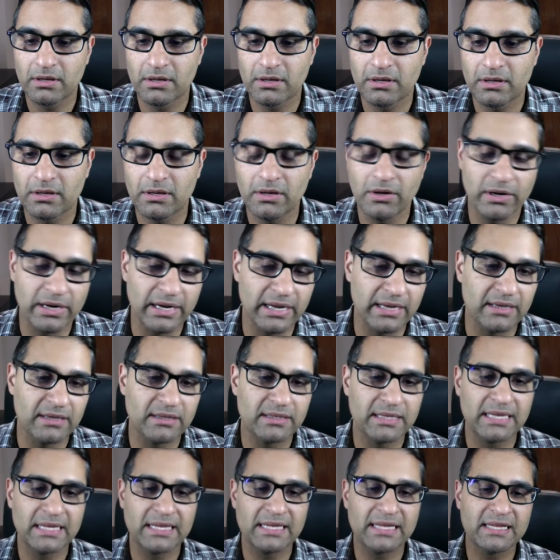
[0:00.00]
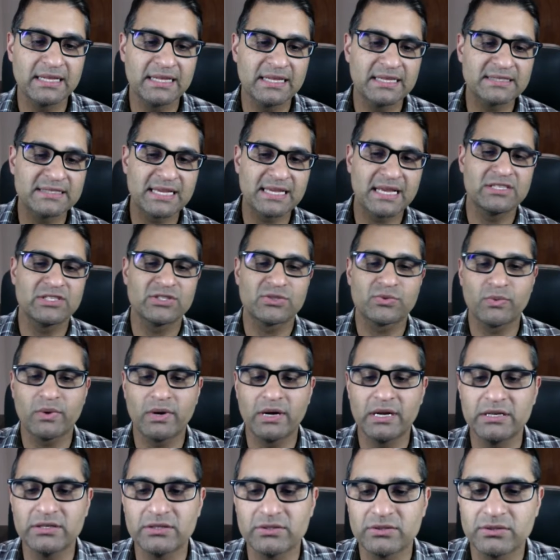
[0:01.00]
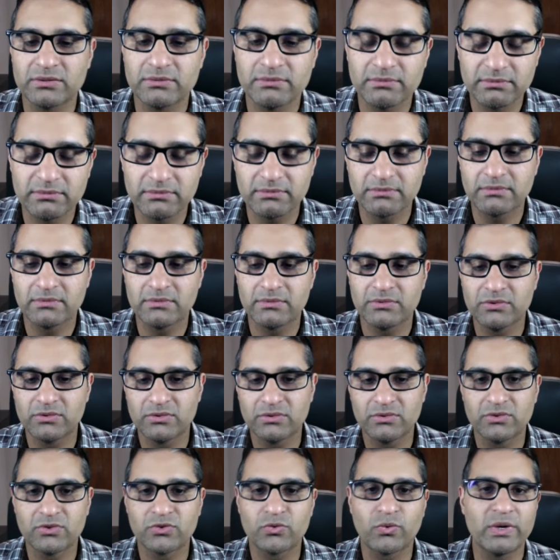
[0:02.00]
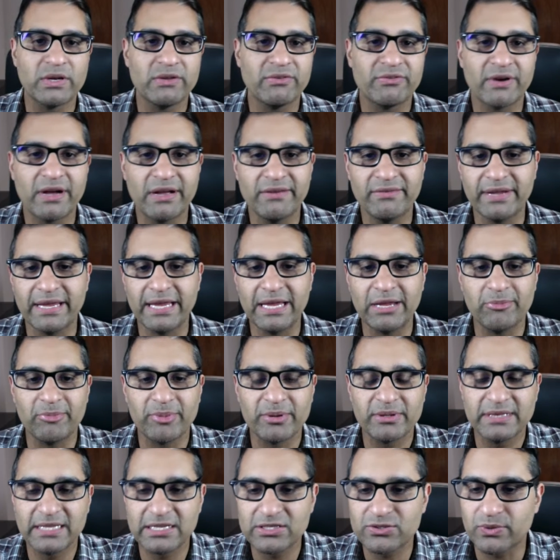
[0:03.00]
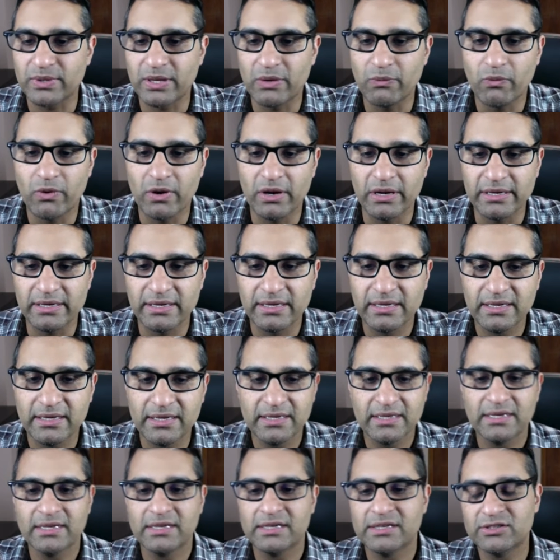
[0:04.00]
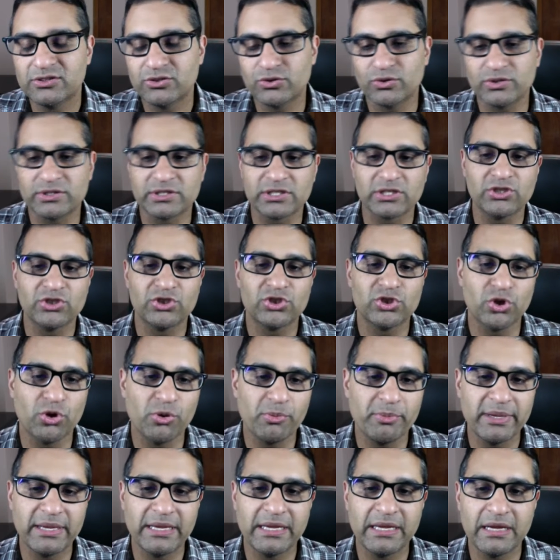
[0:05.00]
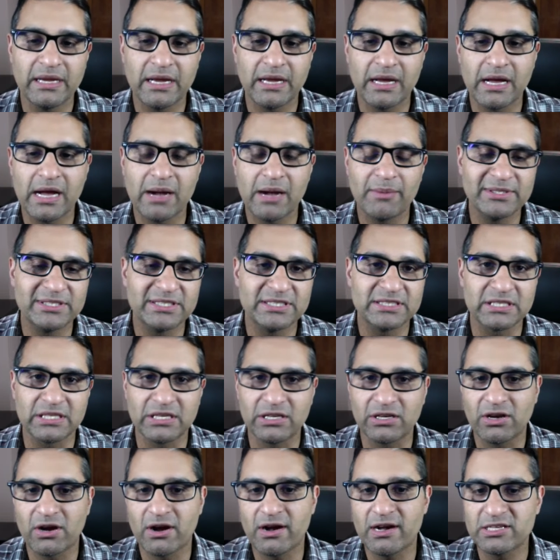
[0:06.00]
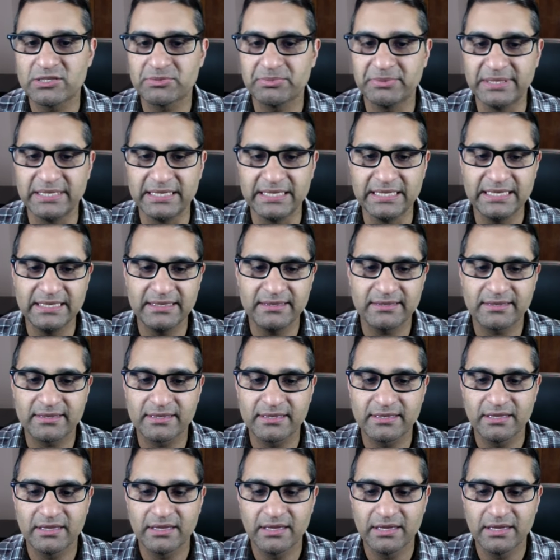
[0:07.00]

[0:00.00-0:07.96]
Okay, let's say I just want 25 Ape. That's what I want. So it's going to show me how much it's going to cost me in ETH.